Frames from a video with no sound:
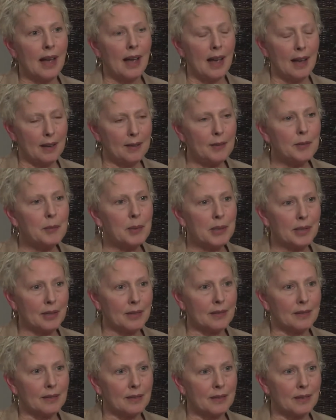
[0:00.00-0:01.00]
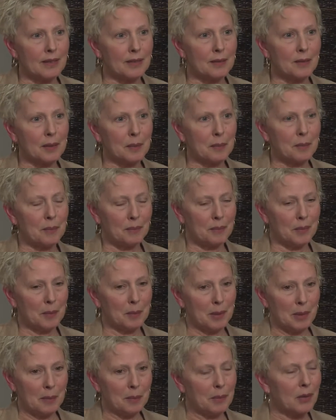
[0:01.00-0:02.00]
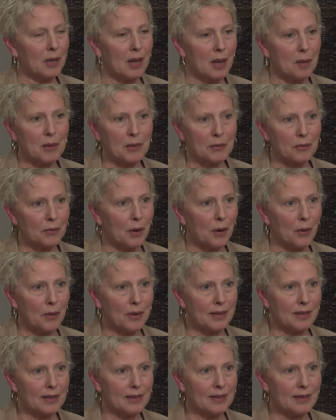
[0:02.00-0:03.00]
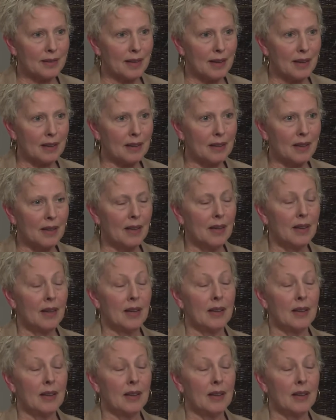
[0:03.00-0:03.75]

has been the people coming forward and saying,